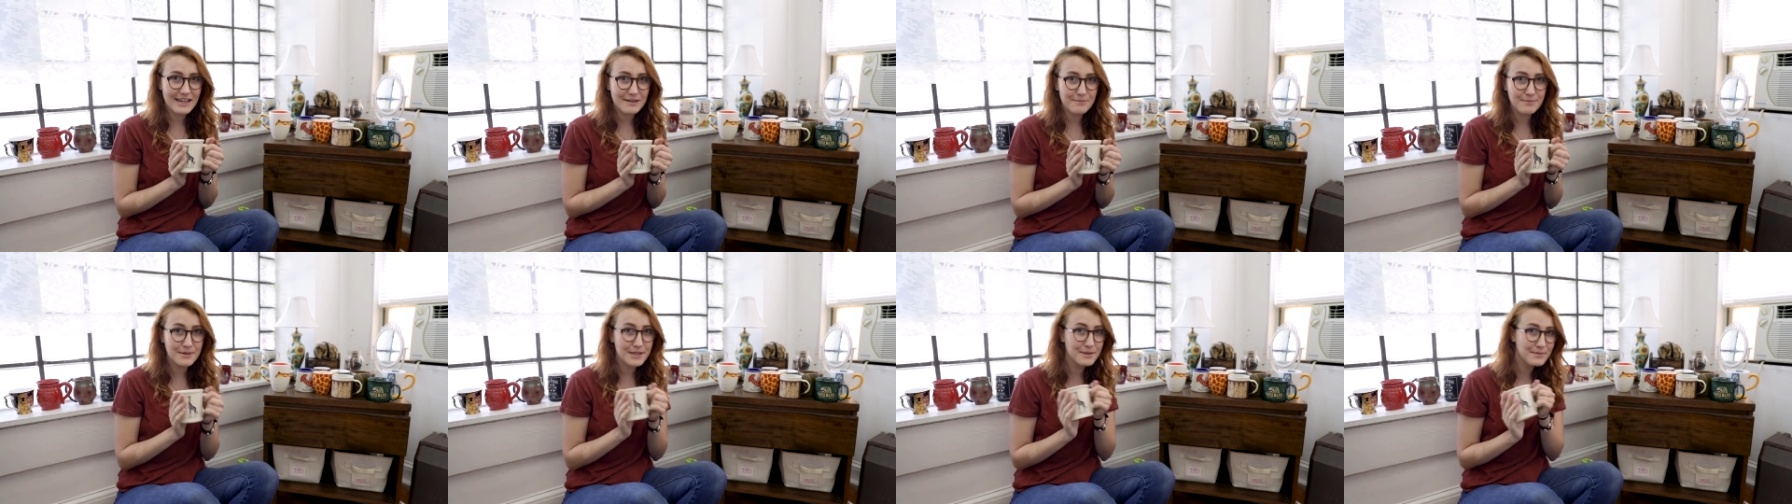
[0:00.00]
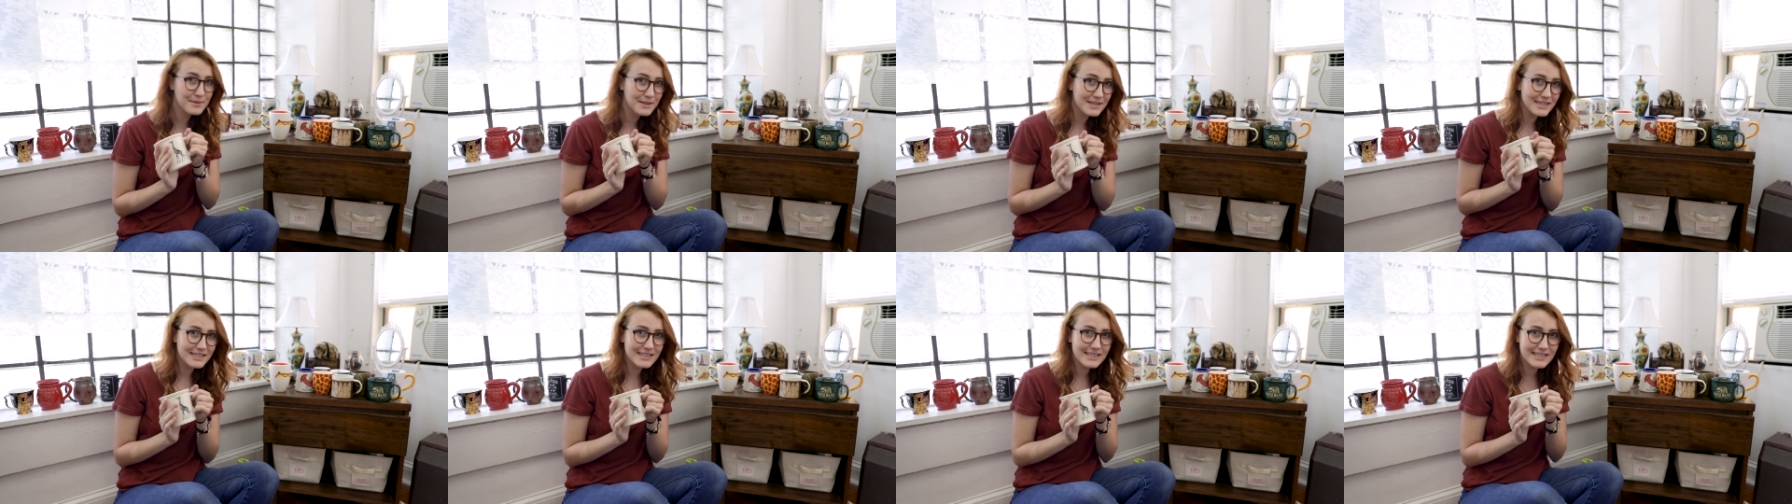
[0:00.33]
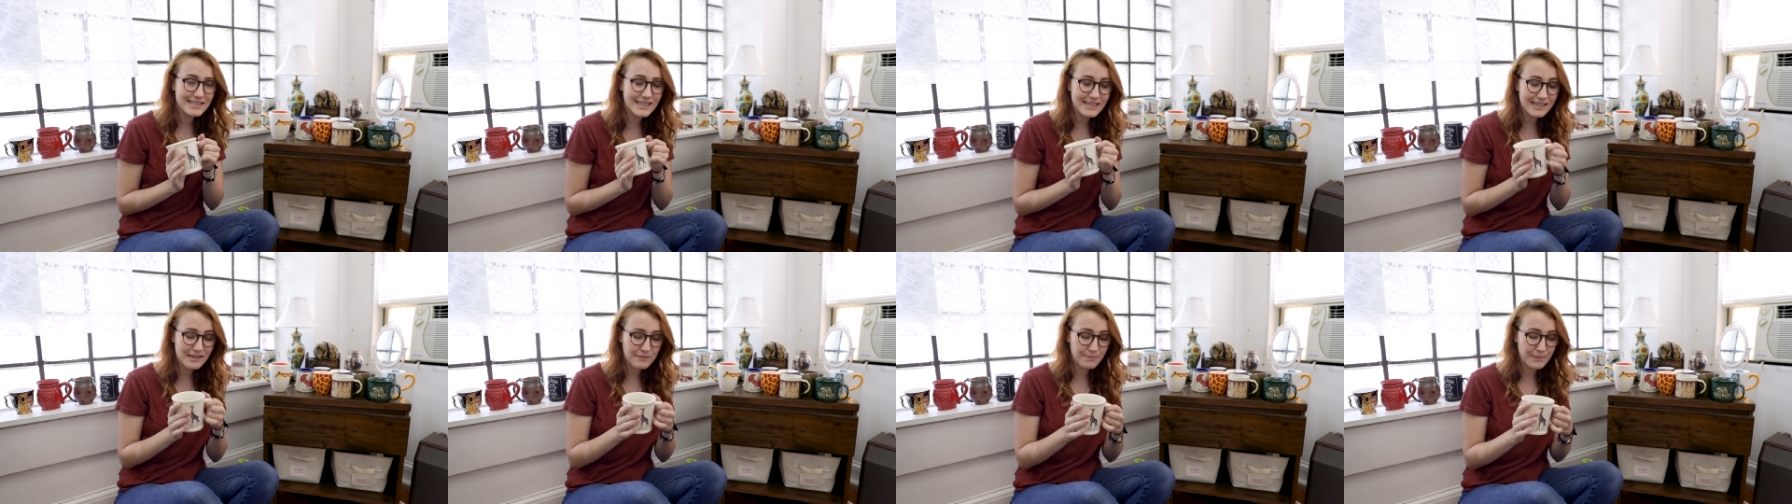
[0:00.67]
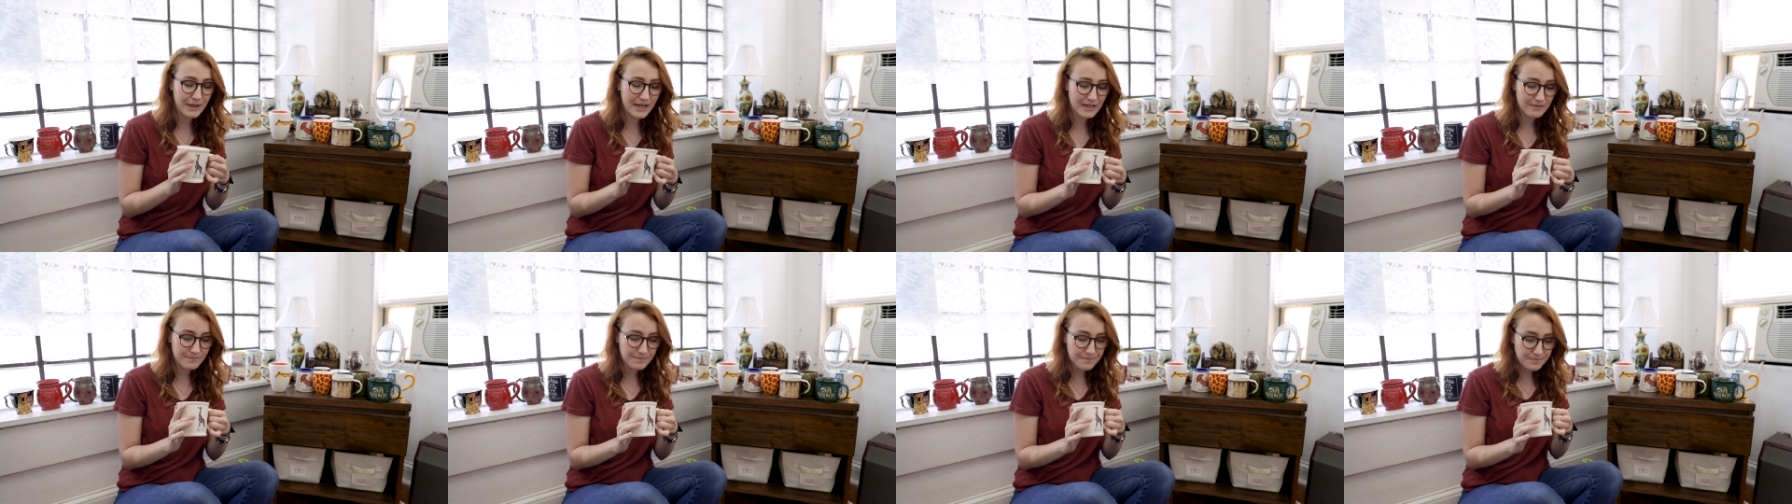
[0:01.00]
and minimalistic,
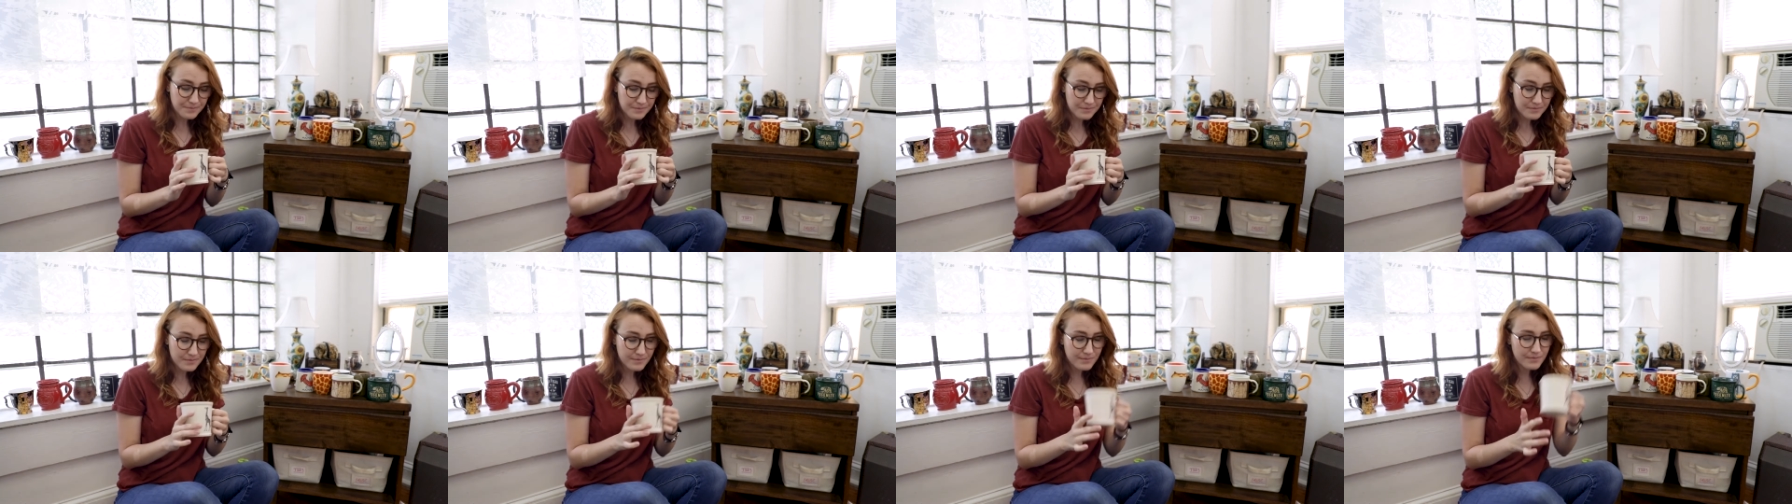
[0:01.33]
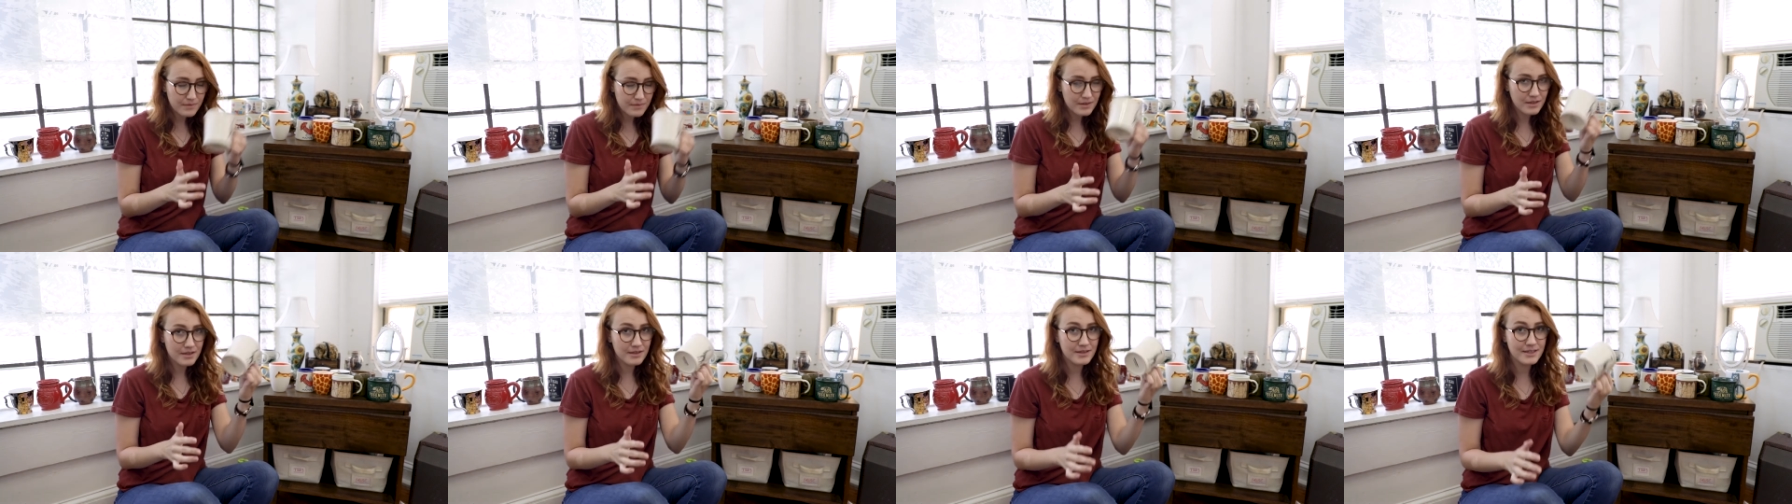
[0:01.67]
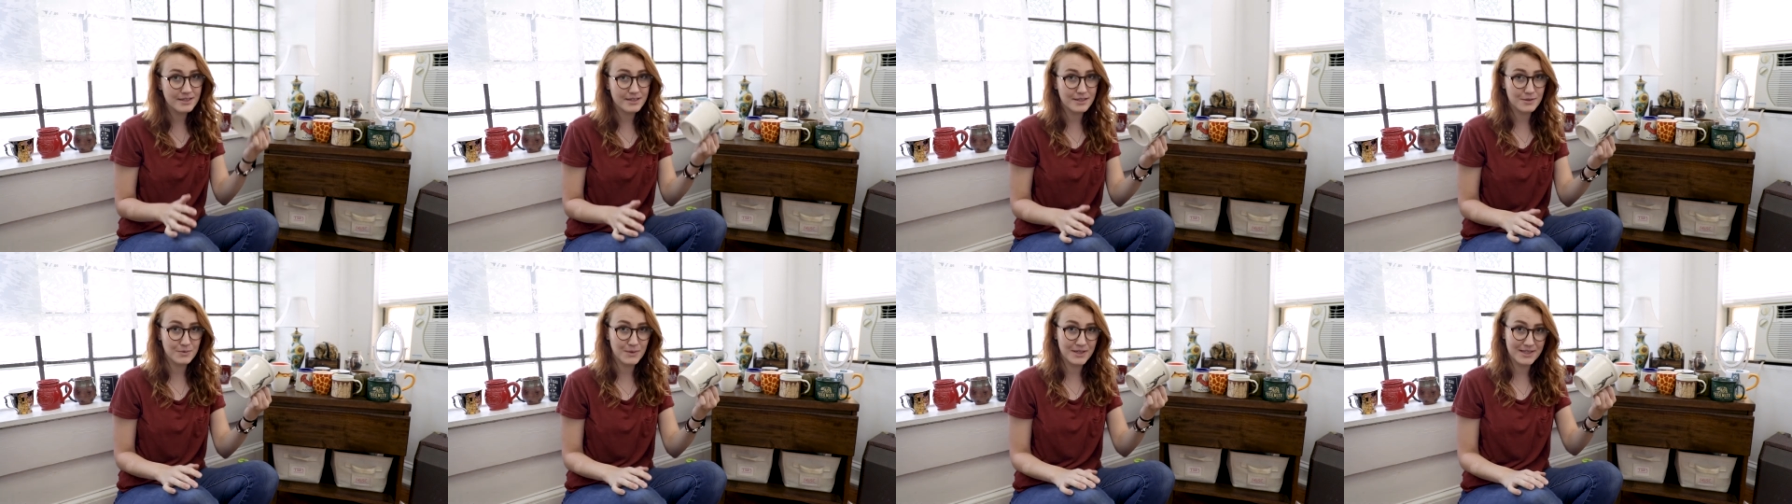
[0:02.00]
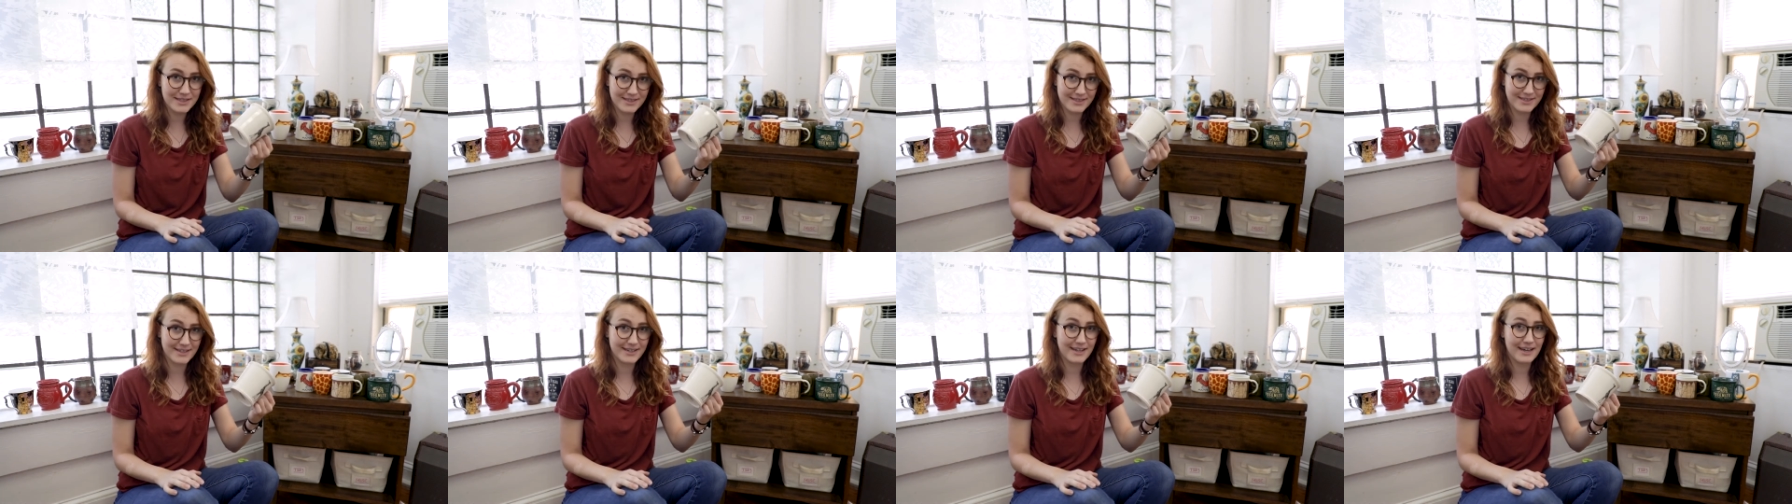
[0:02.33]
but this is one
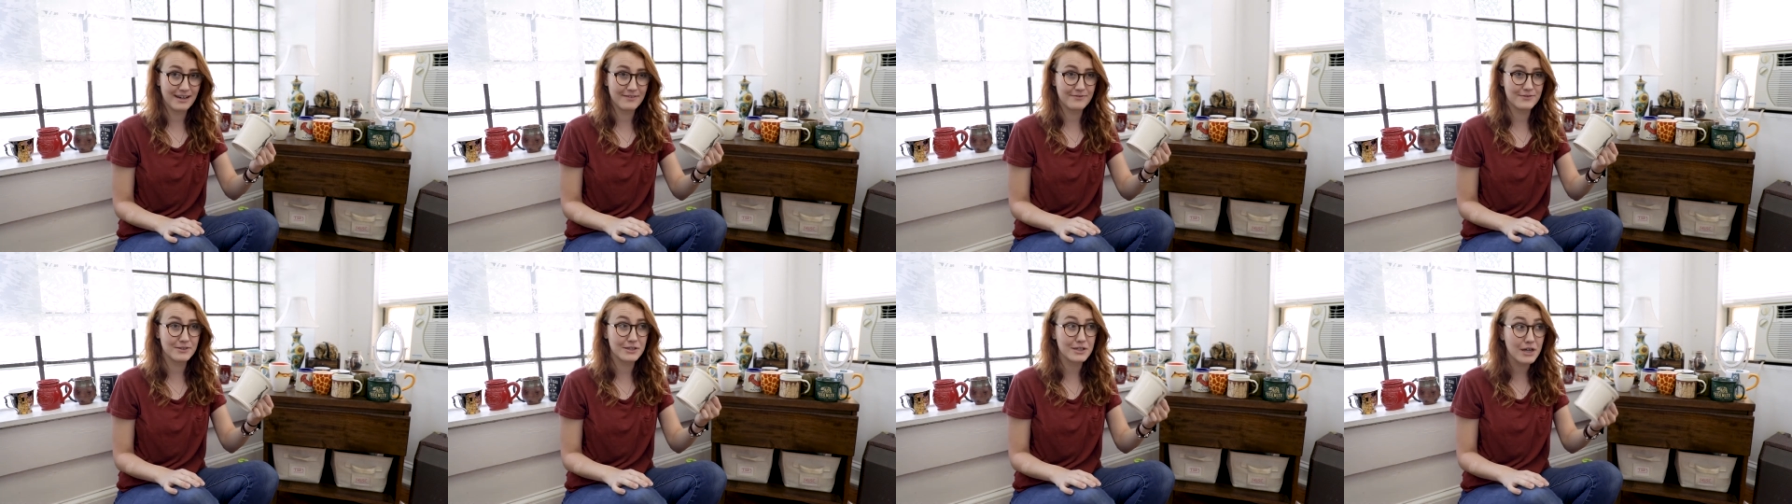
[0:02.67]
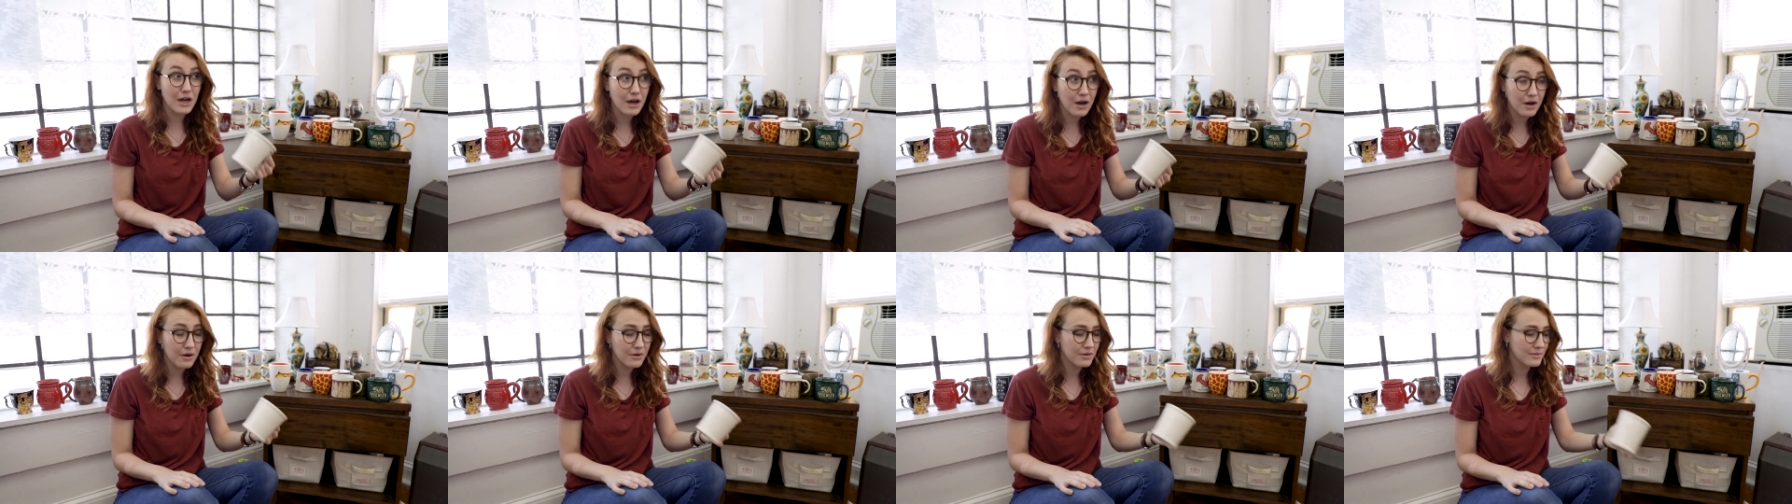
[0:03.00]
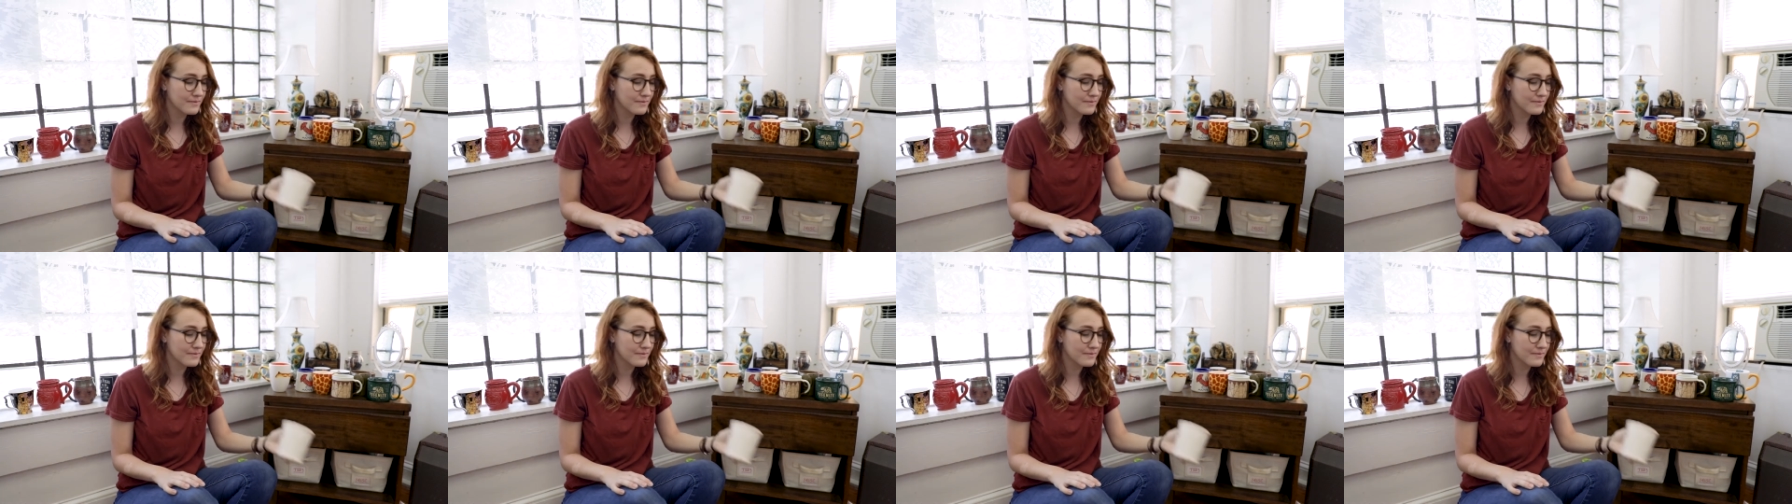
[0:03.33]
that's gonna have to go.